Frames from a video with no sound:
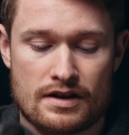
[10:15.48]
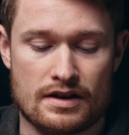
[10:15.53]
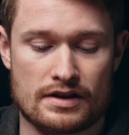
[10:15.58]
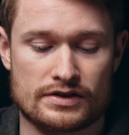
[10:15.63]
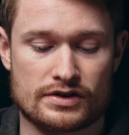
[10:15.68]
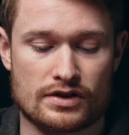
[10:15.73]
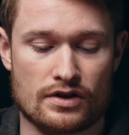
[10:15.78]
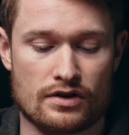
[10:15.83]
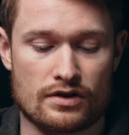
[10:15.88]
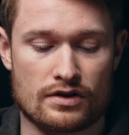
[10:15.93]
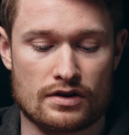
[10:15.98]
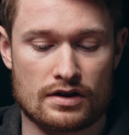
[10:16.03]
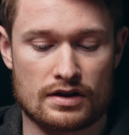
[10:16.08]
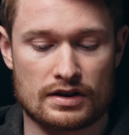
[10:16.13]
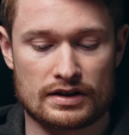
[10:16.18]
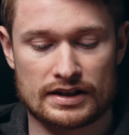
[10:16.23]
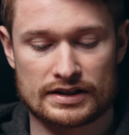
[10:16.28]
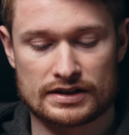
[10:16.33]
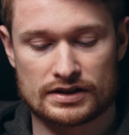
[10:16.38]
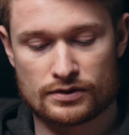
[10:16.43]
So
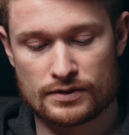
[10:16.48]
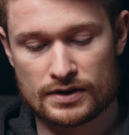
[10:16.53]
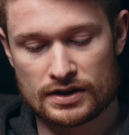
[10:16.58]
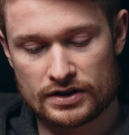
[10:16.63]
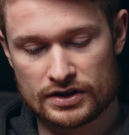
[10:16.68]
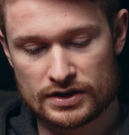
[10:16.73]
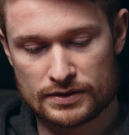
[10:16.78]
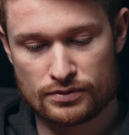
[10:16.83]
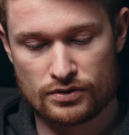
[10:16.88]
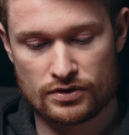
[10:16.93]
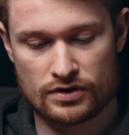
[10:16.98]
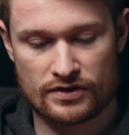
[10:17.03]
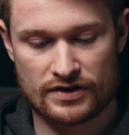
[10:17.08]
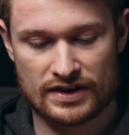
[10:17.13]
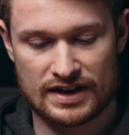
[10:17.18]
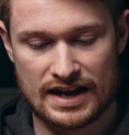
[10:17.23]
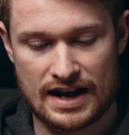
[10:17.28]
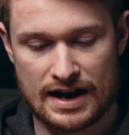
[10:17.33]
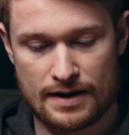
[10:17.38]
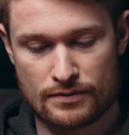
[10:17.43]
let's quickly just put it on the
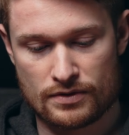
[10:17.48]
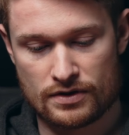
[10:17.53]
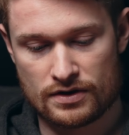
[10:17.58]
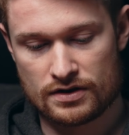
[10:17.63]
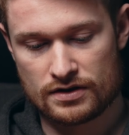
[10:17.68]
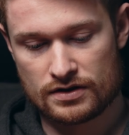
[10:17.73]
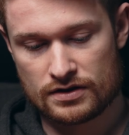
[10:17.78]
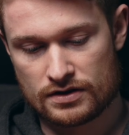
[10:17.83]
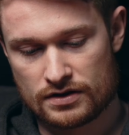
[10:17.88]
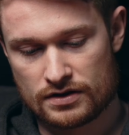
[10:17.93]
camera.